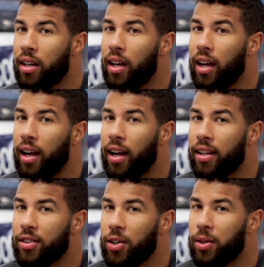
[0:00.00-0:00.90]

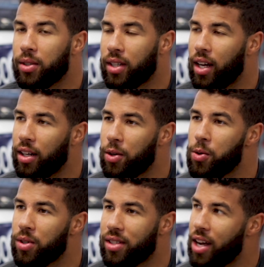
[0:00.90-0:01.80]
And so it was kind of
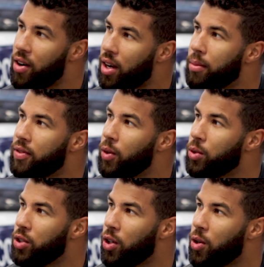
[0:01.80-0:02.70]
cool to see how it comes full
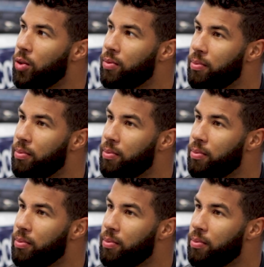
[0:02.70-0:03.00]
circle,